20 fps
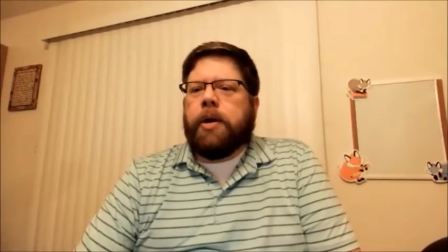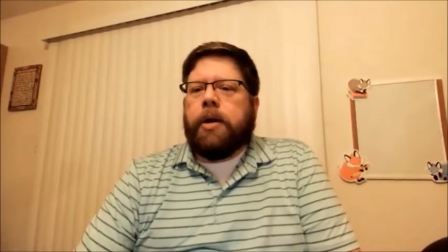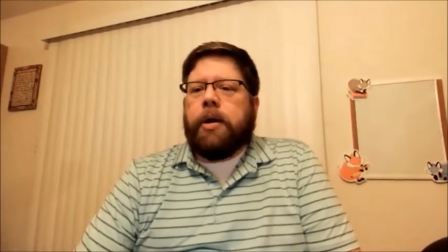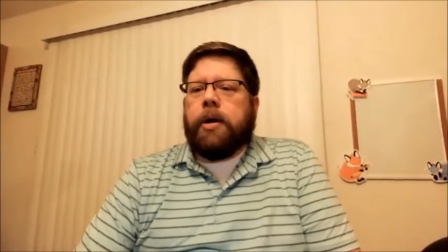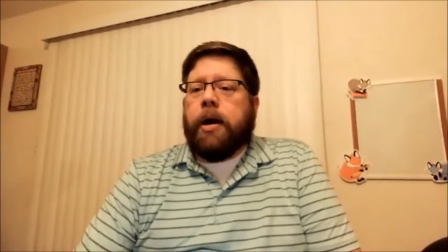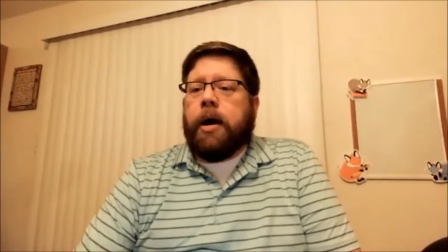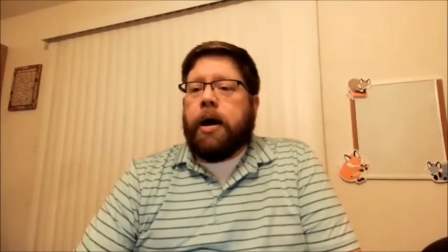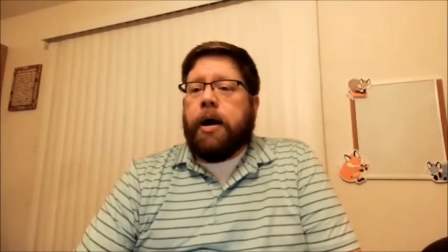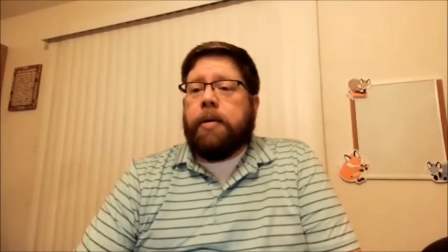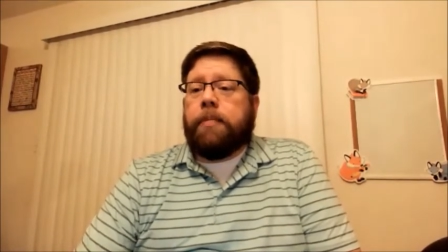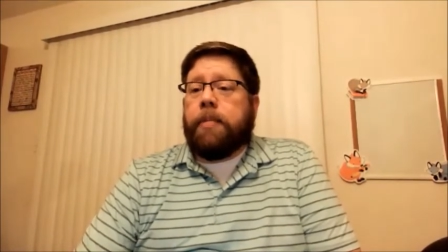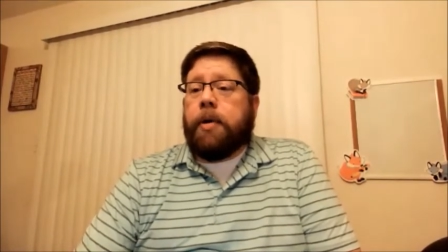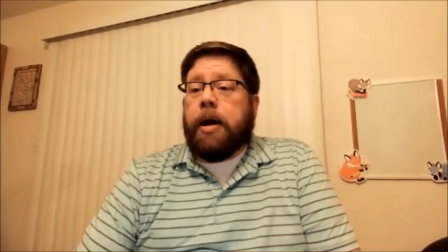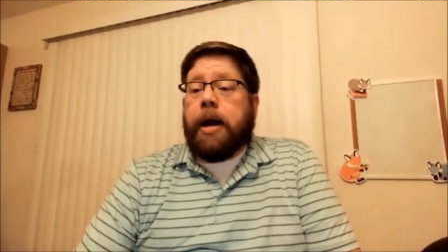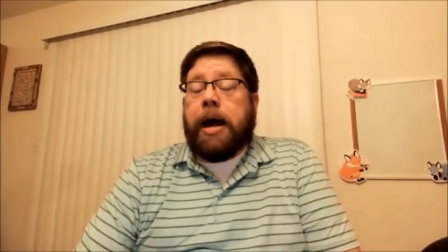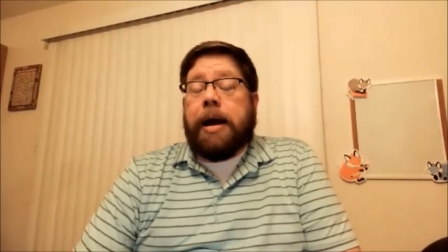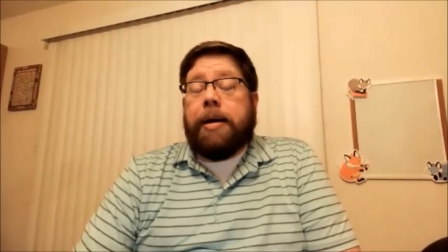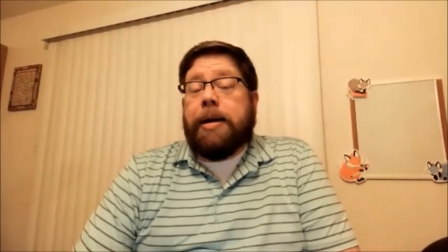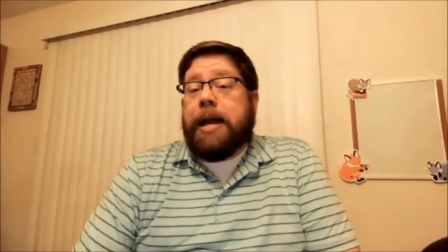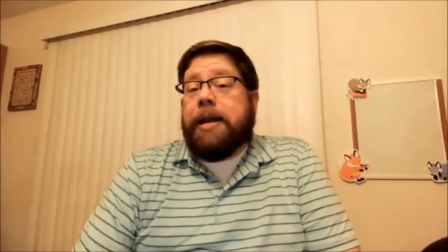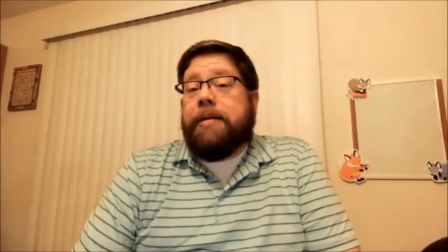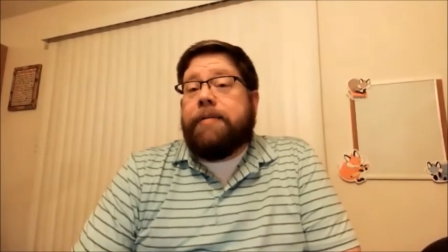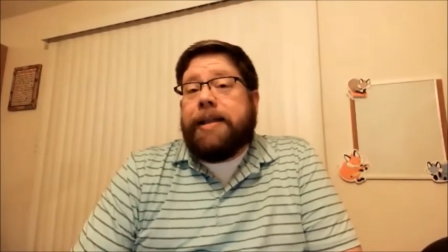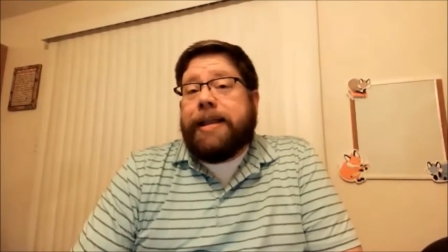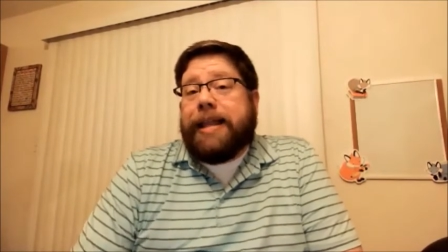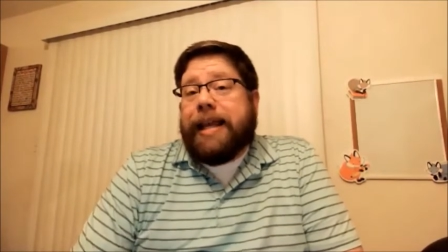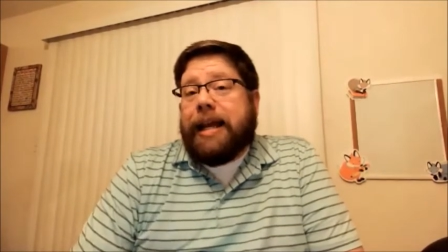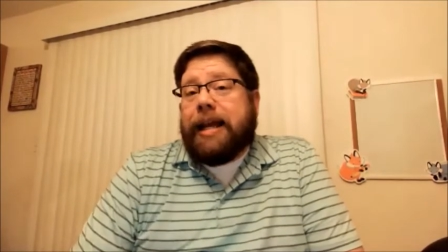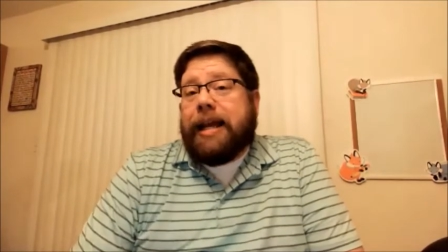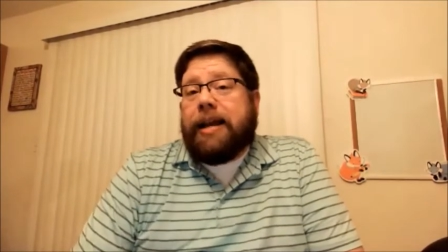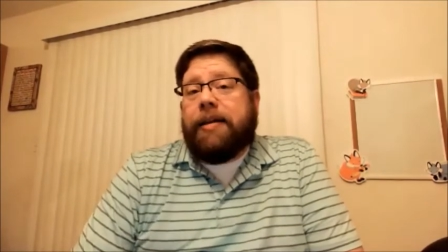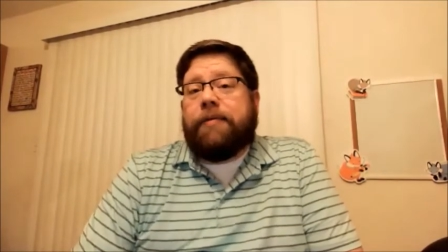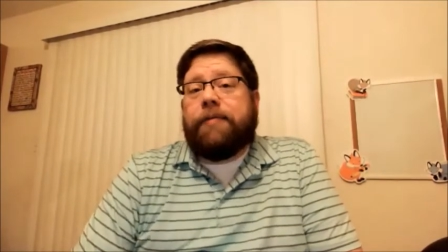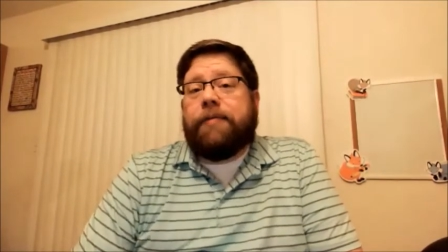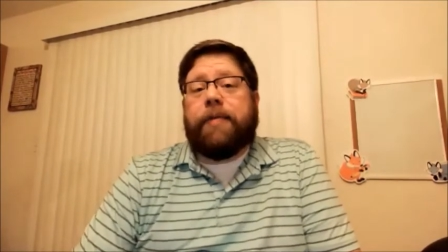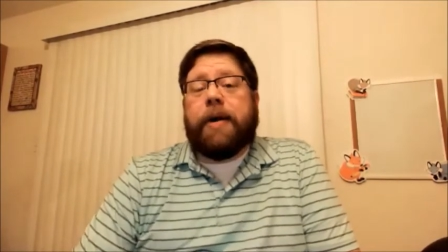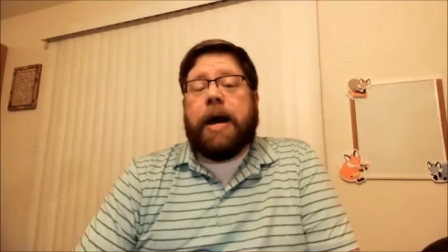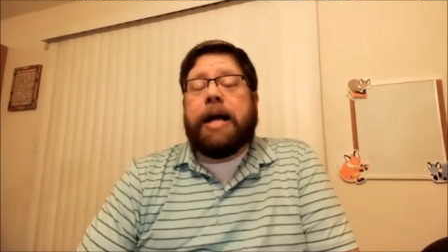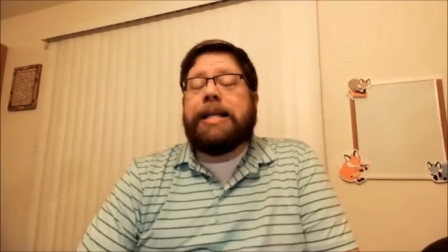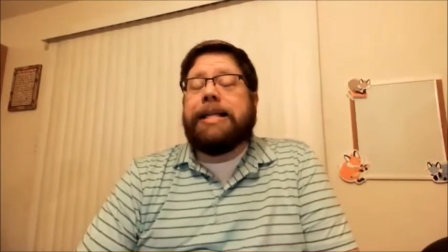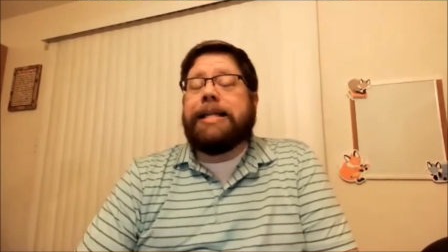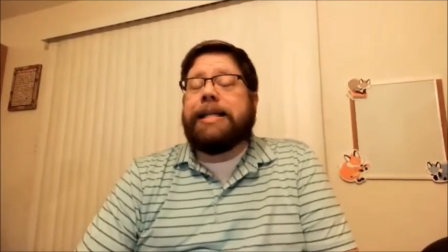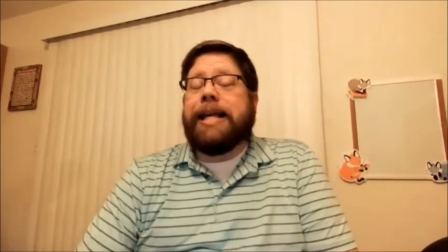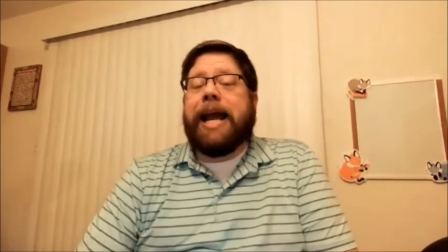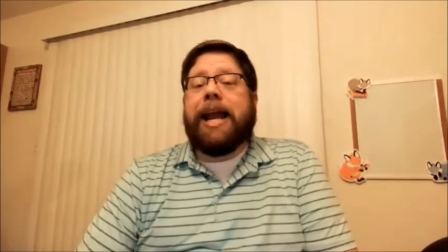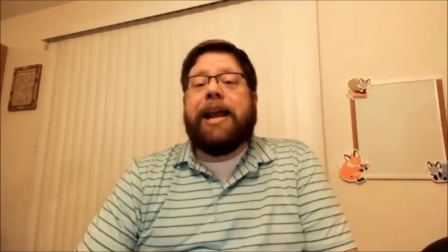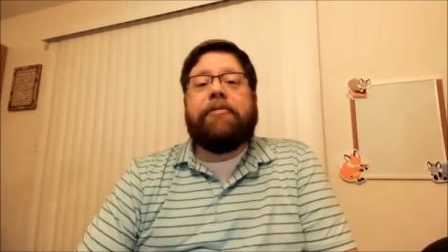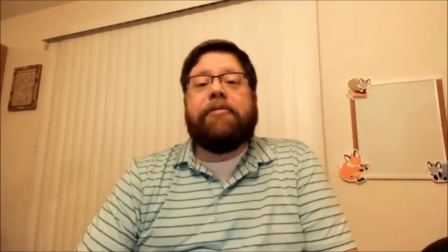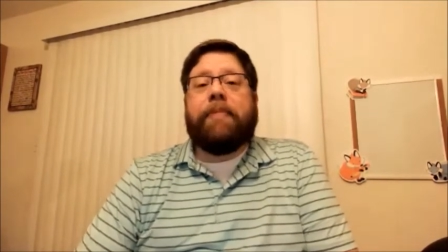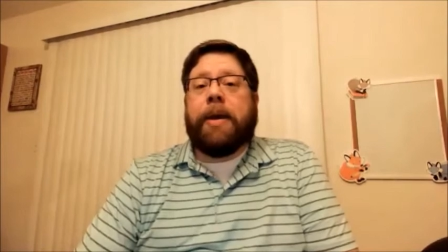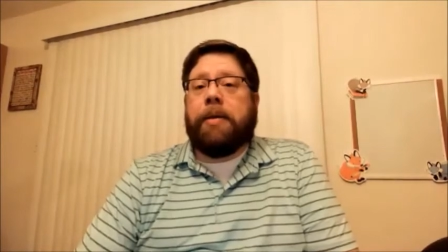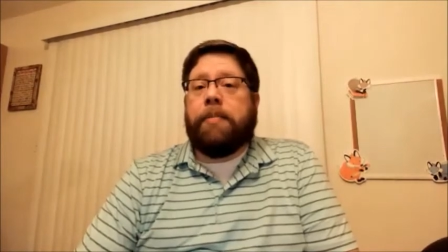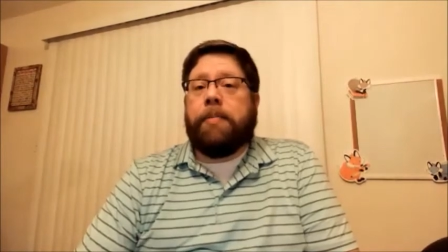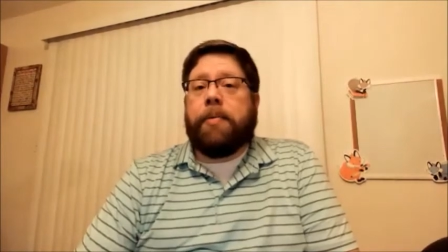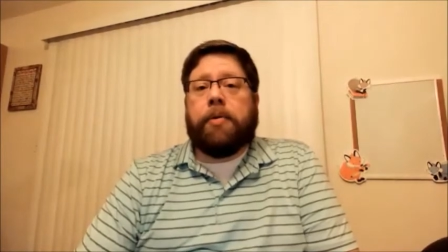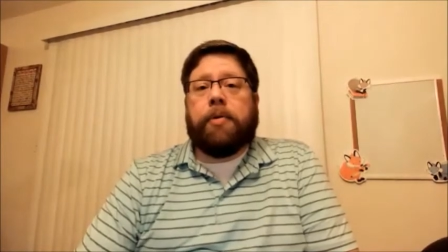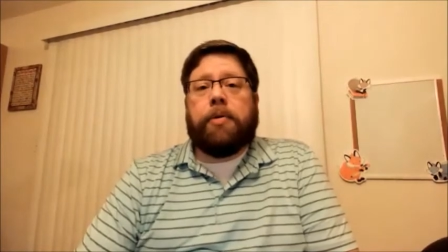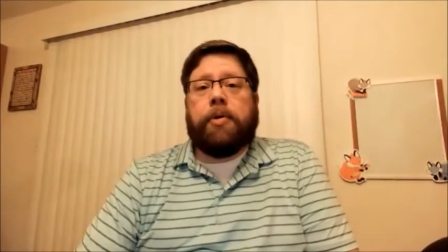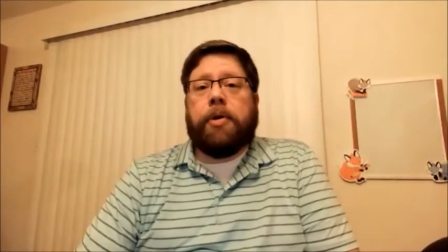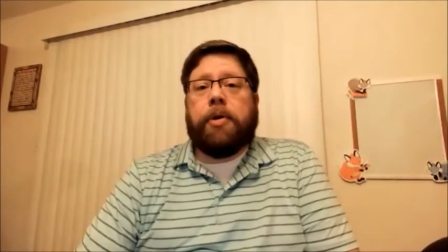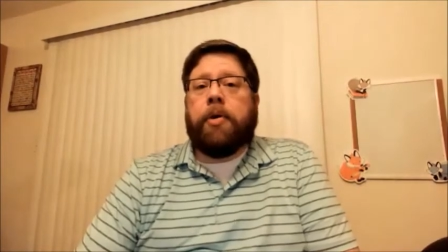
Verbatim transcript: um, even thinking of unsaved people